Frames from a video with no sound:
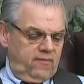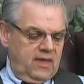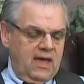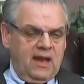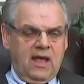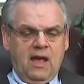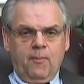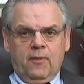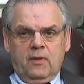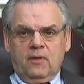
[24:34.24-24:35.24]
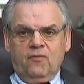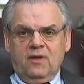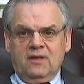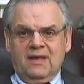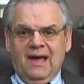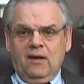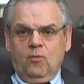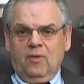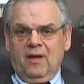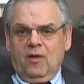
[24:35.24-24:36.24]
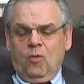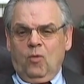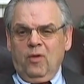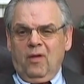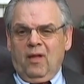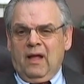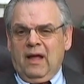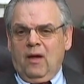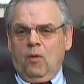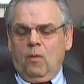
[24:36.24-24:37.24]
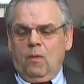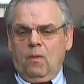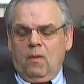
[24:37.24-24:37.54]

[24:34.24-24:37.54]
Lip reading: that happened, if you died without a will, how